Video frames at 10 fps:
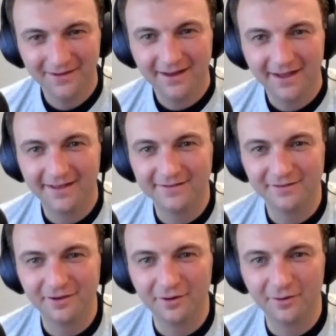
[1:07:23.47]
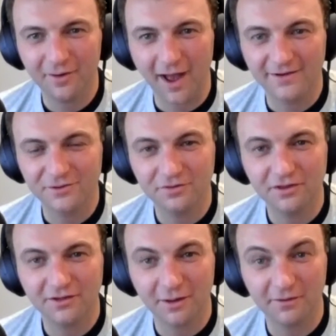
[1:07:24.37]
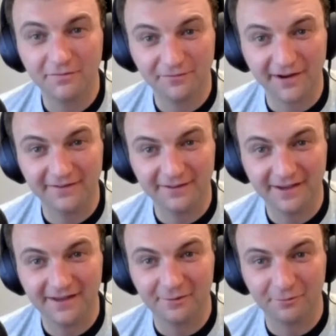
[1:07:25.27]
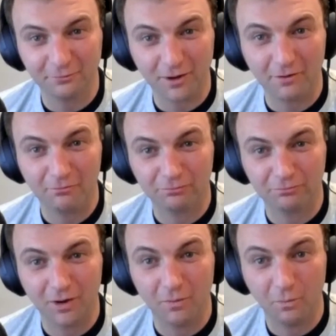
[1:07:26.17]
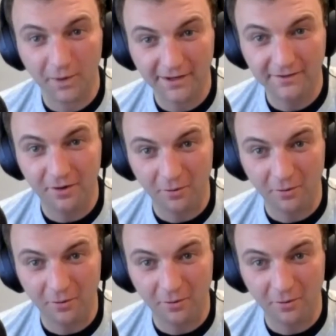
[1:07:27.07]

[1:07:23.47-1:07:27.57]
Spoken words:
And so I do think that we finally get a win